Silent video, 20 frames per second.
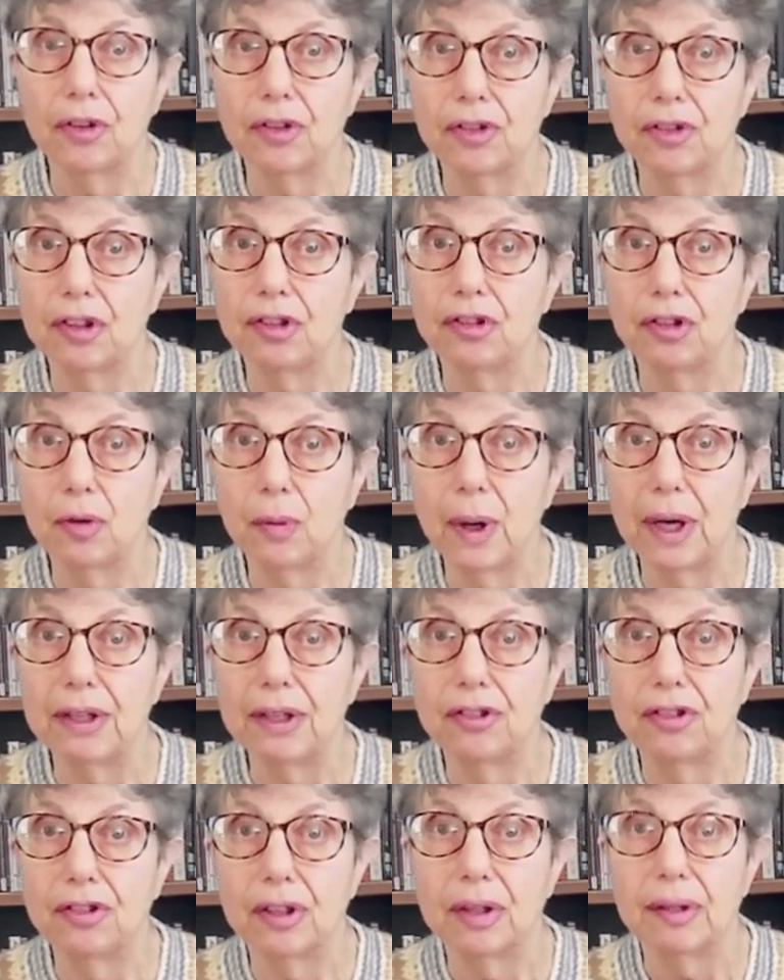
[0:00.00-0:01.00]
the
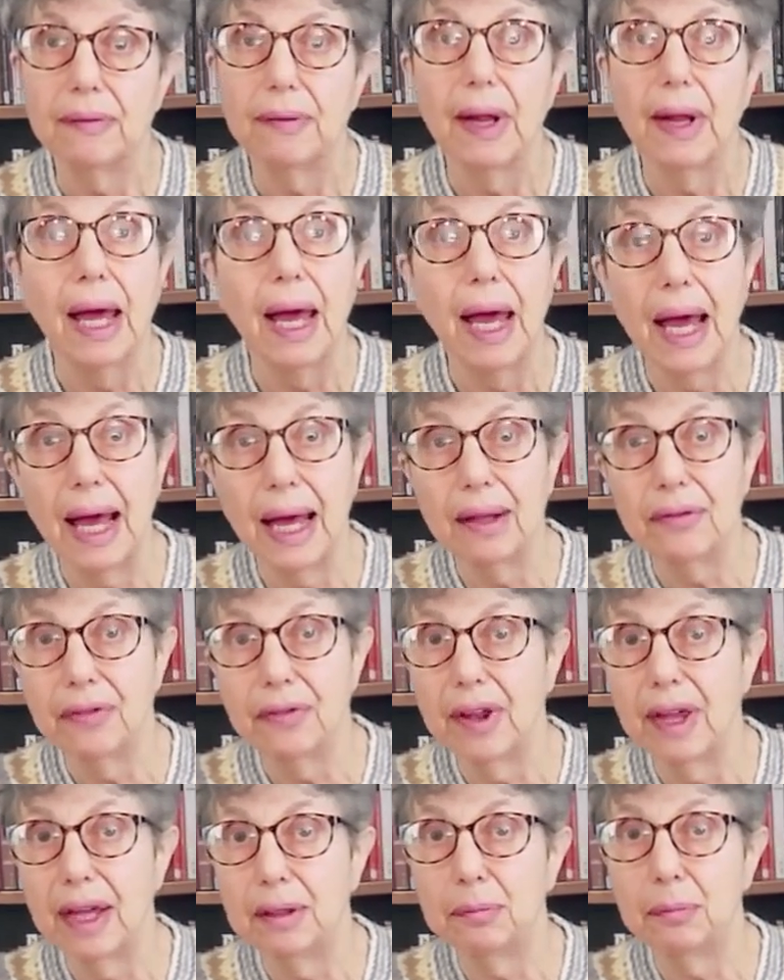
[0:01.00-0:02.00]
situation. And
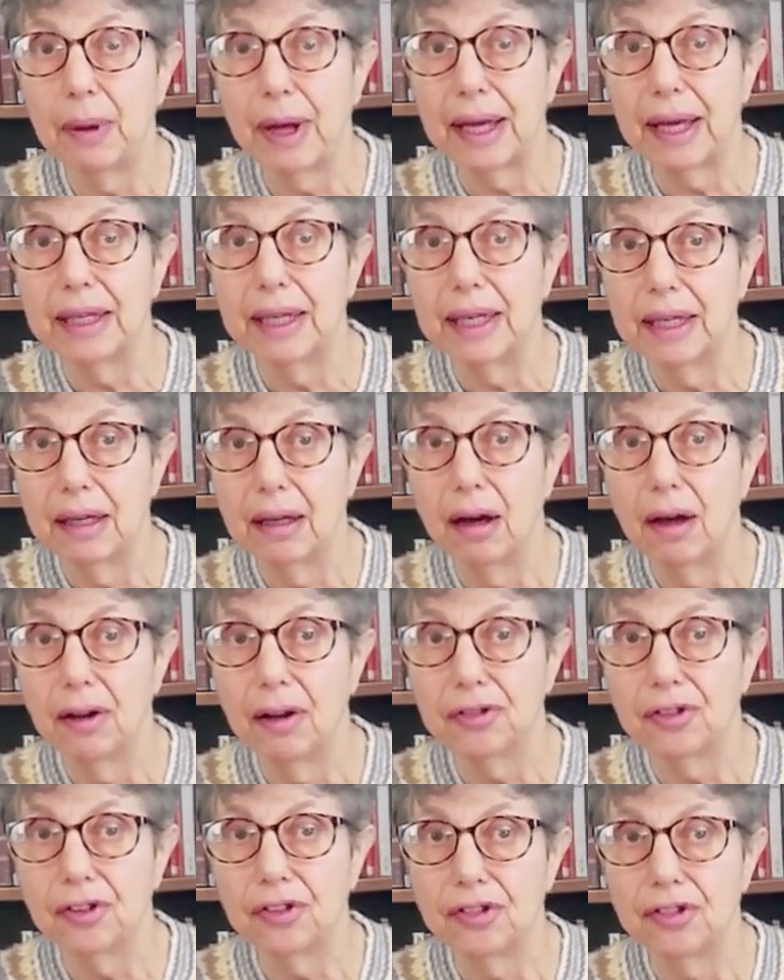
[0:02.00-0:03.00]
then back in
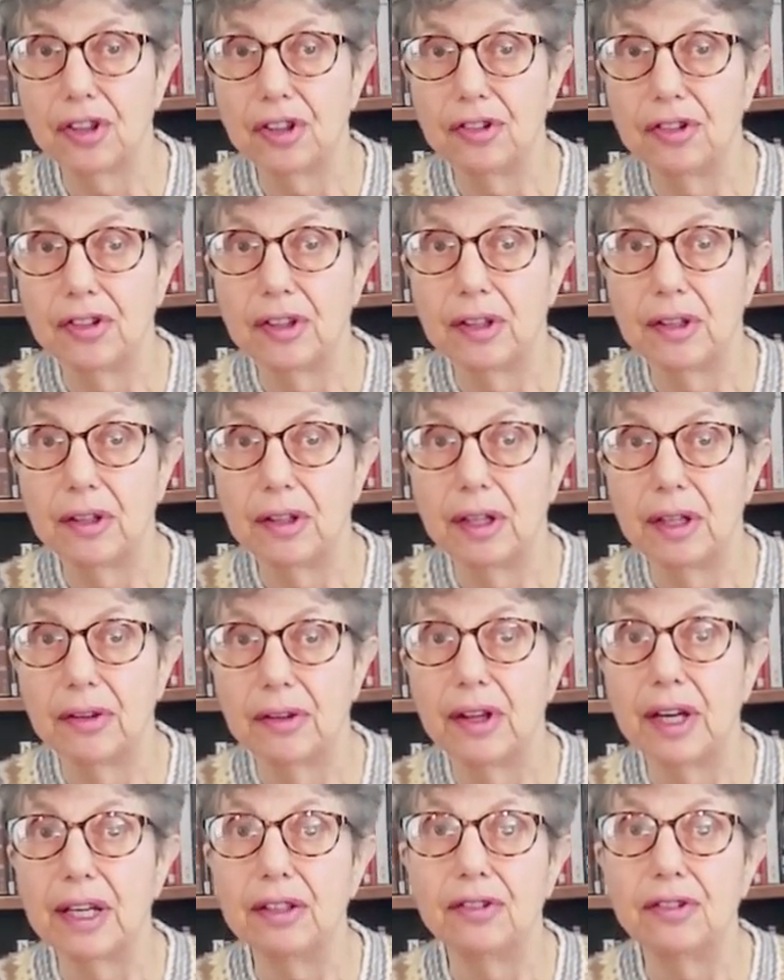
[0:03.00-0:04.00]
Gaza City,
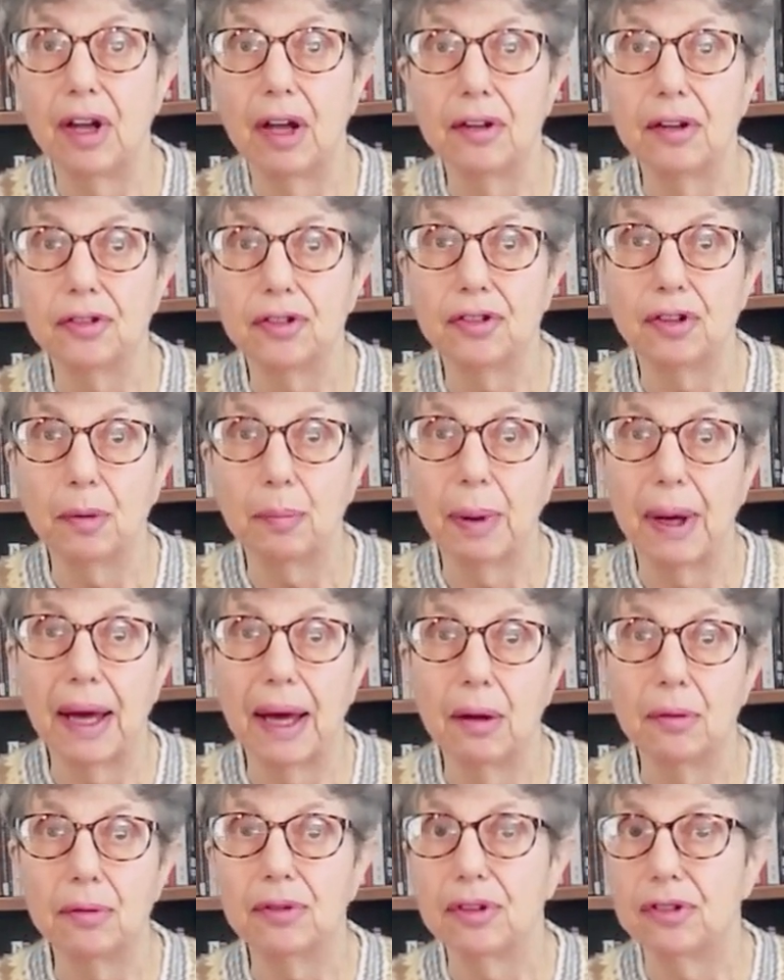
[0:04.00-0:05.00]
they danced
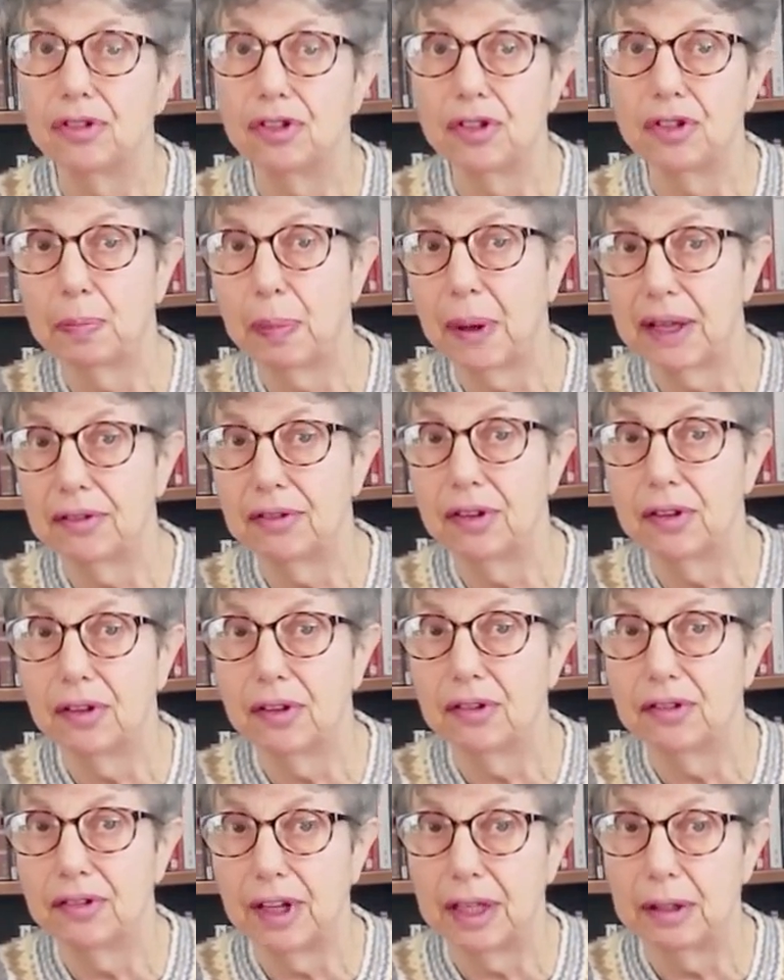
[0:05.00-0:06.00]
about and spat at
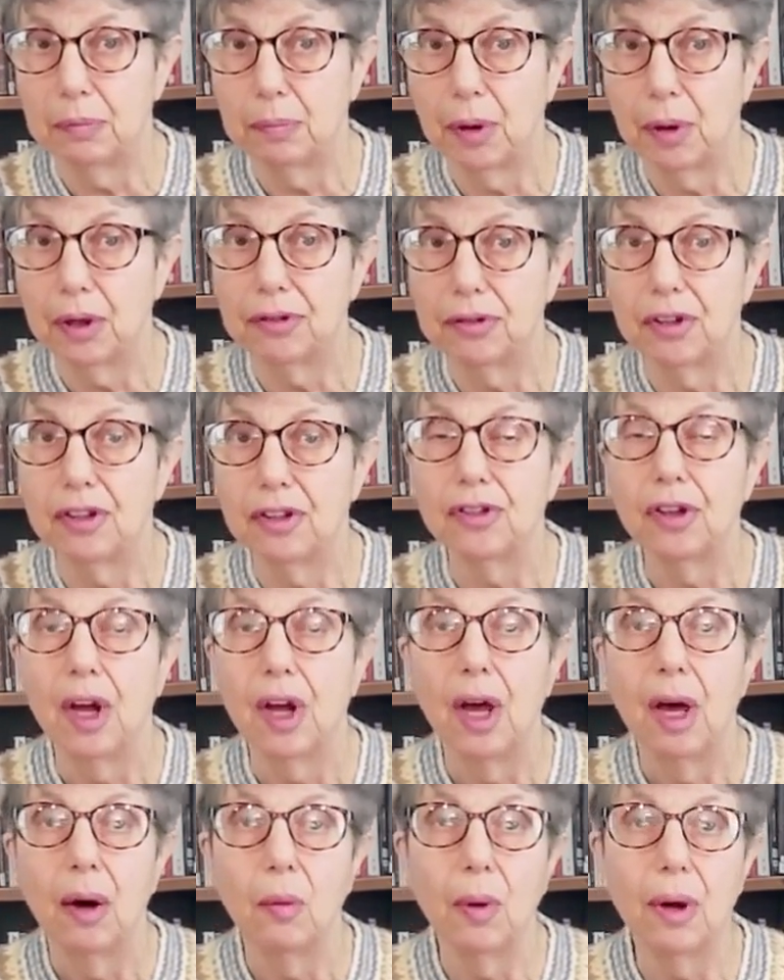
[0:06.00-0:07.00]
the dead bodies
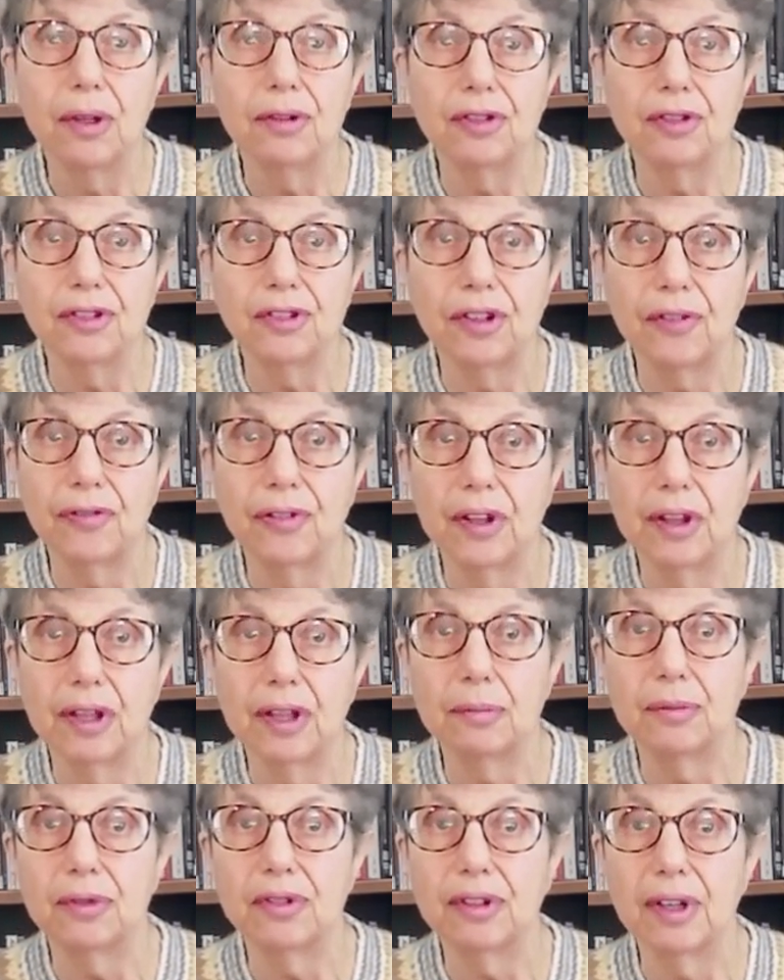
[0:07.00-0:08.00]
while stuffing
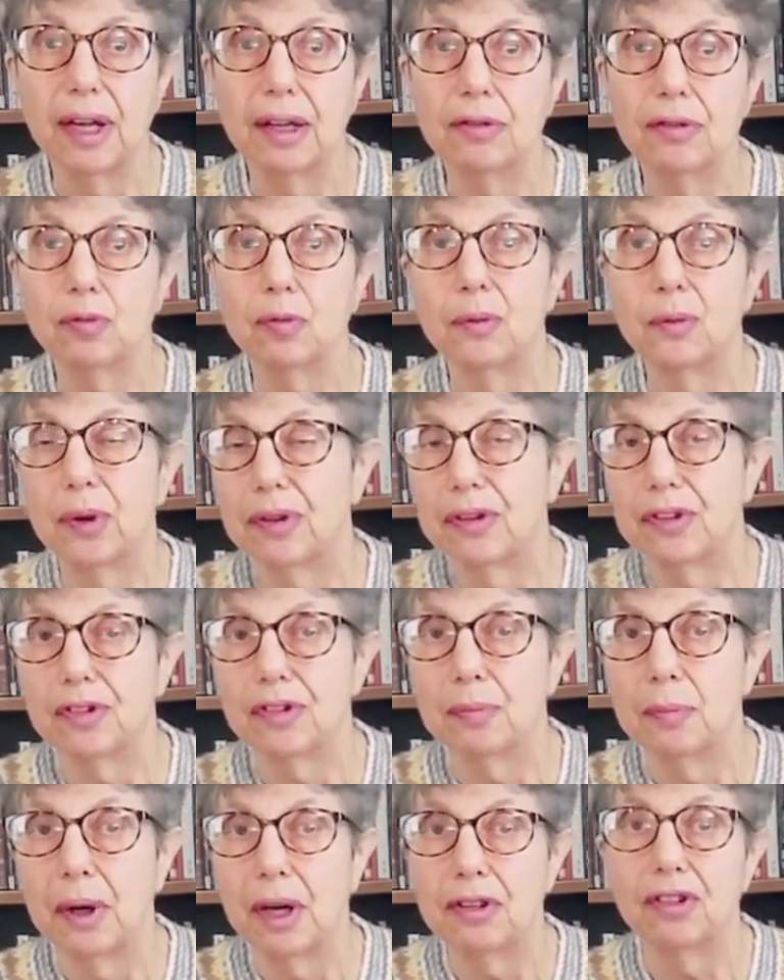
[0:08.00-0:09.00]
themselves with
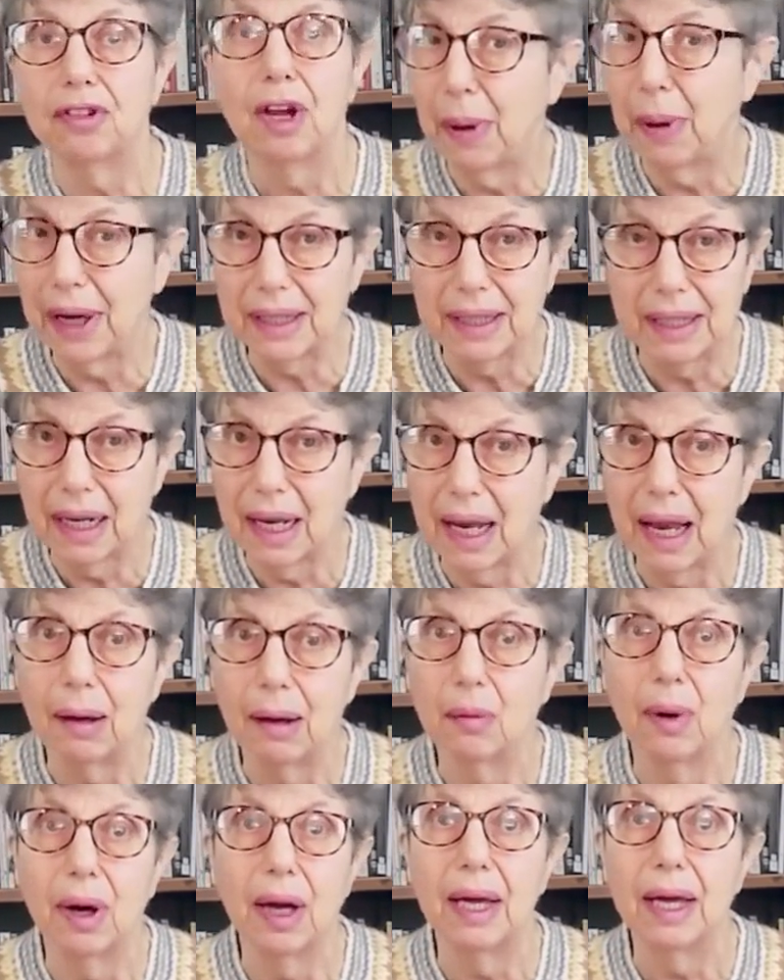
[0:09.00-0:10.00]
as much
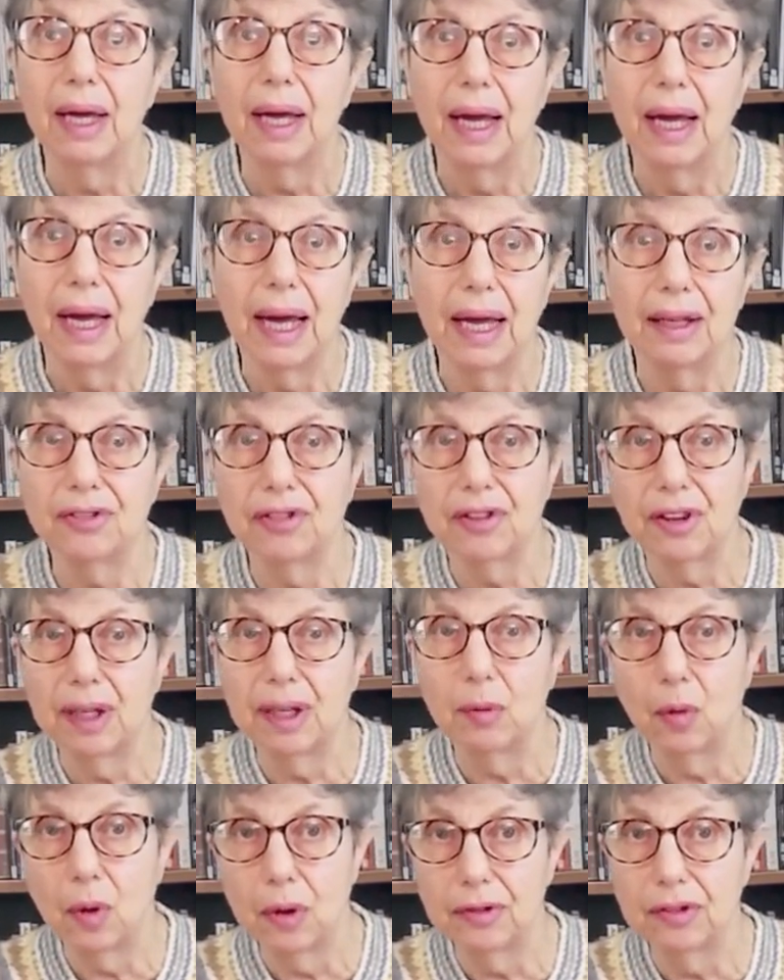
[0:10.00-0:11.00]
baklawa as
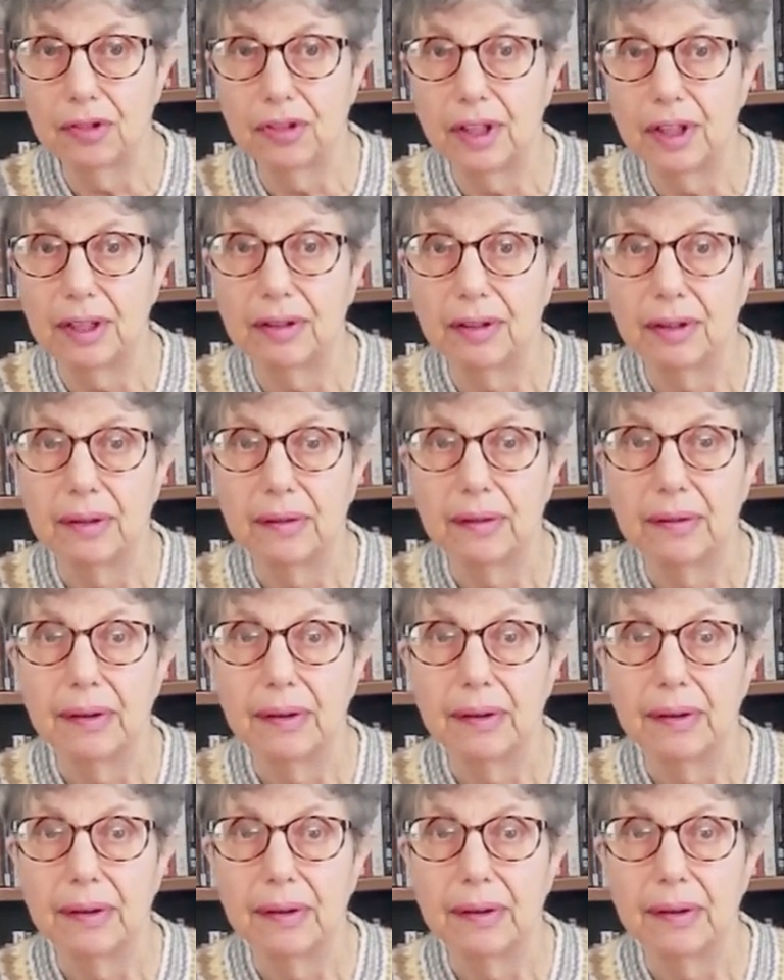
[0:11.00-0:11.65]
they wanted.